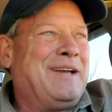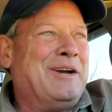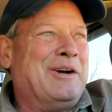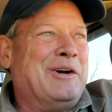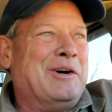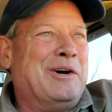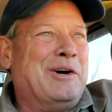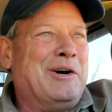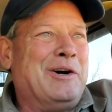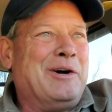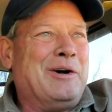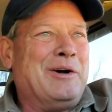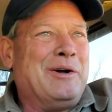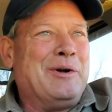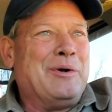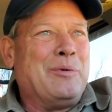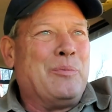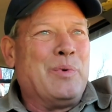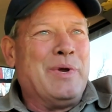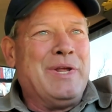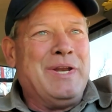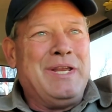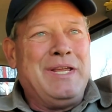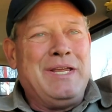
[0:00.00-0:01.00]

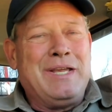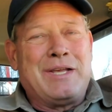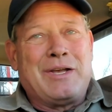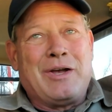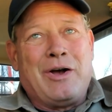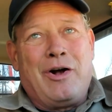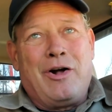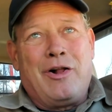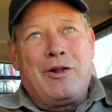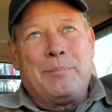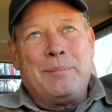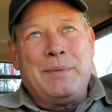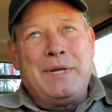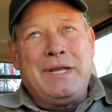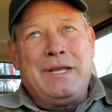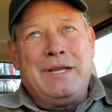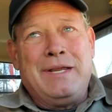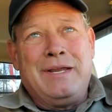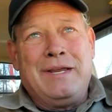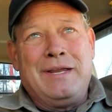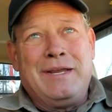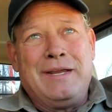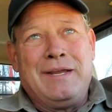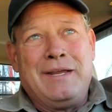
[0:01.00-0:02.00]
When he called
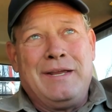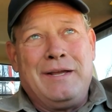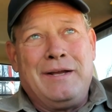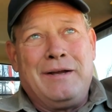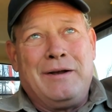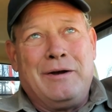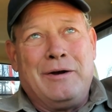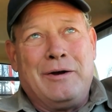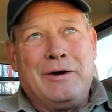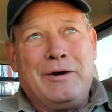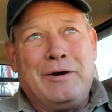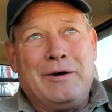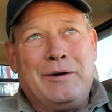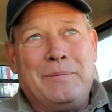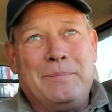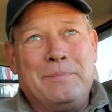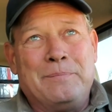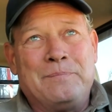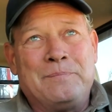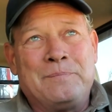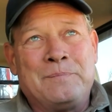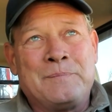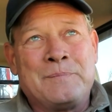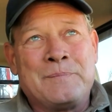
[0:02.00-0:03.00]
me,
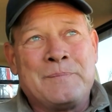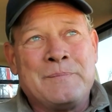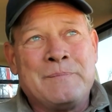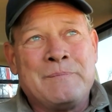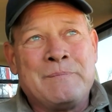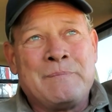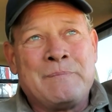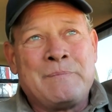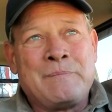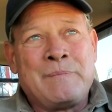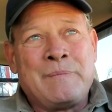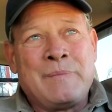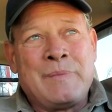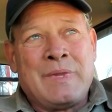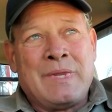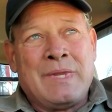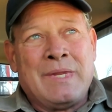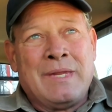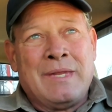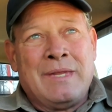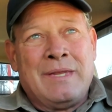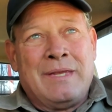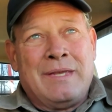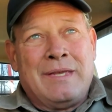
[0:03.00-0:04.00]

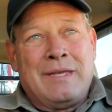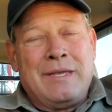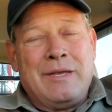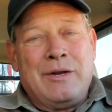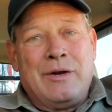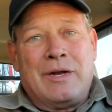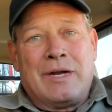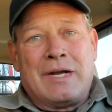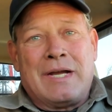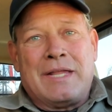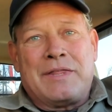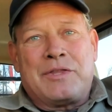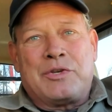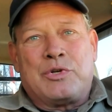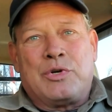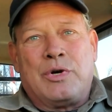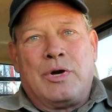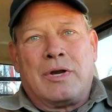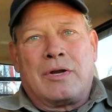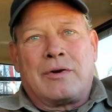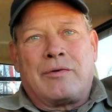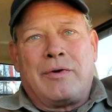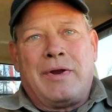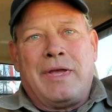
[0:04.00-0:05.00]
you know, I got the
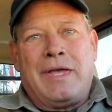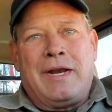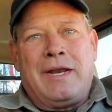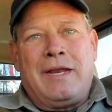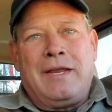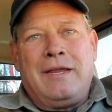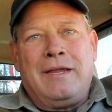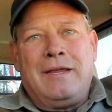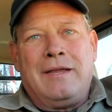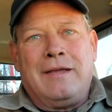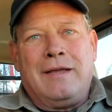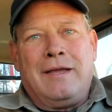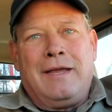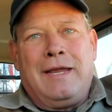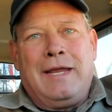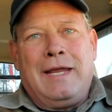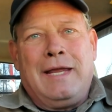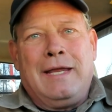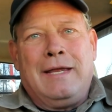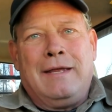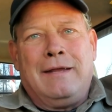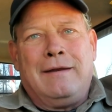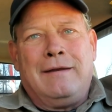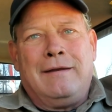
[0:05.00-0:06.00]
truck ready,
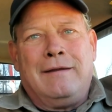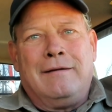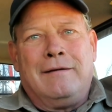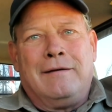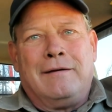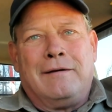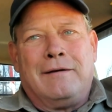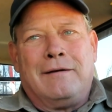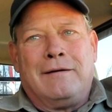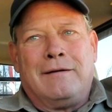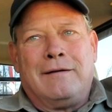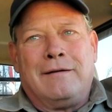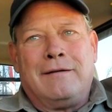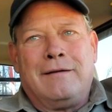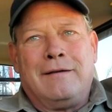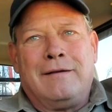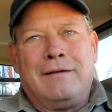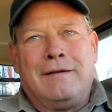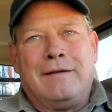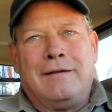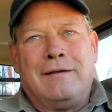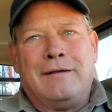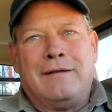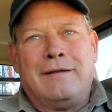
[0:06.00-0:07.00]
and
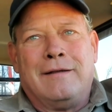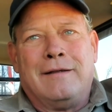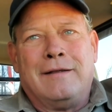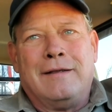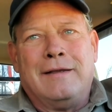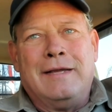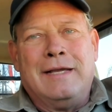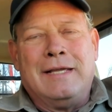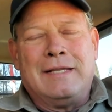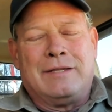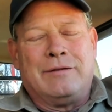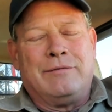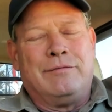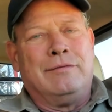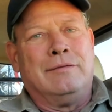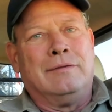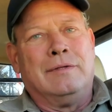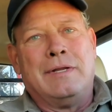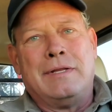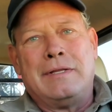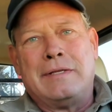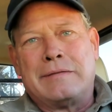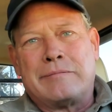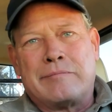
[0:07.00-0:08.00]
at the
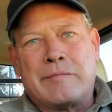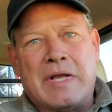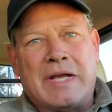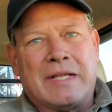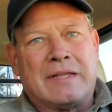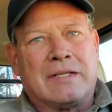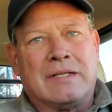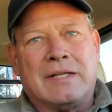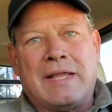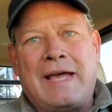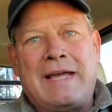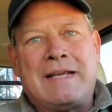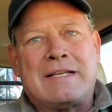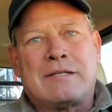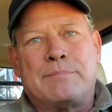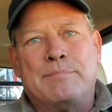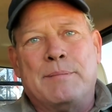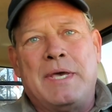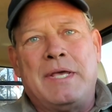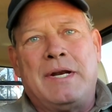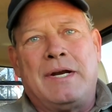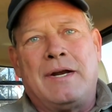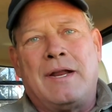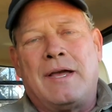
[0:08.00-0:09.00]
last
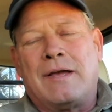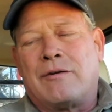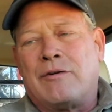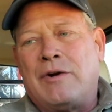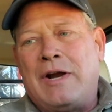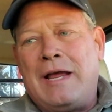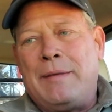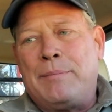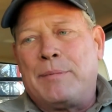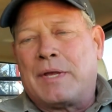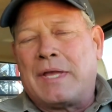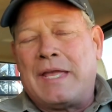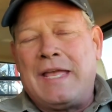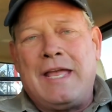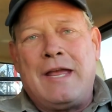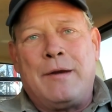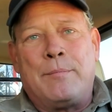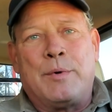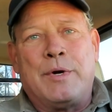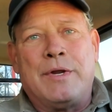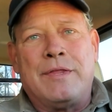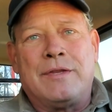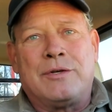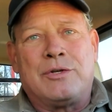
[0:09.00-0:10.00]
minute I grabbed the
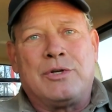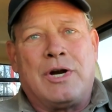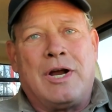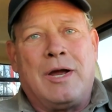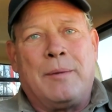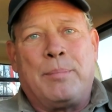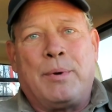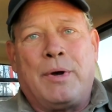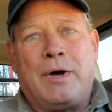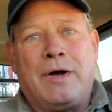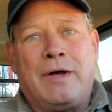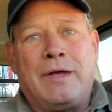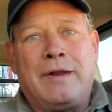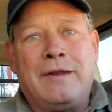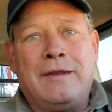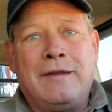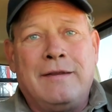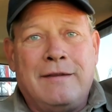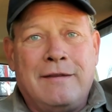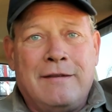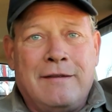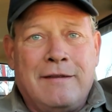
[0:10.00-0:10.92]
camera and the tripod.